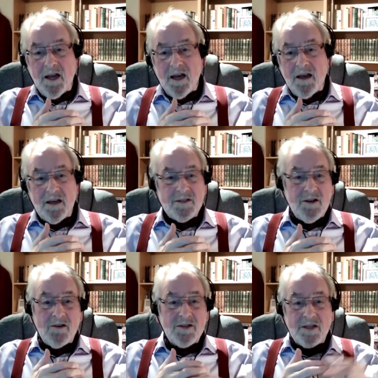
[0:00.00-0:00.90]
Uh, as
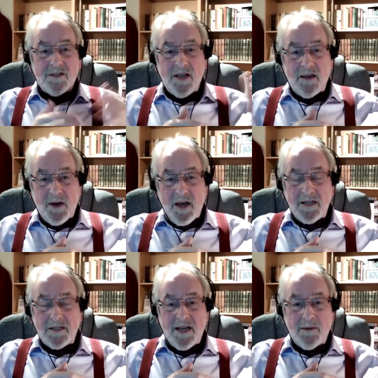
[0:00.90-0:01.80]
long as I take my
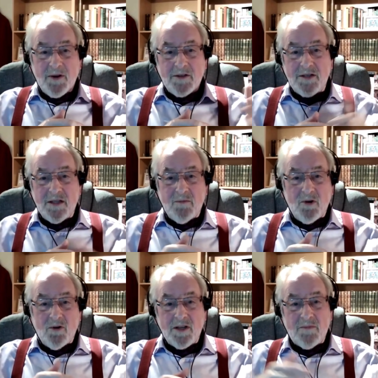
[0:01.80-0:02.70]
eight tablets in the
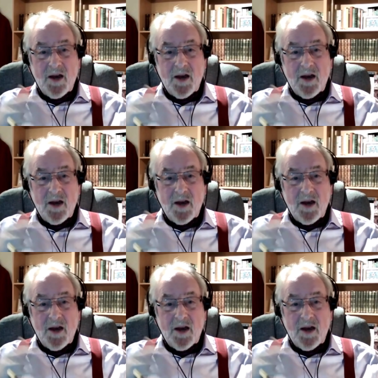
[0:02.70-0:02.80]
morning,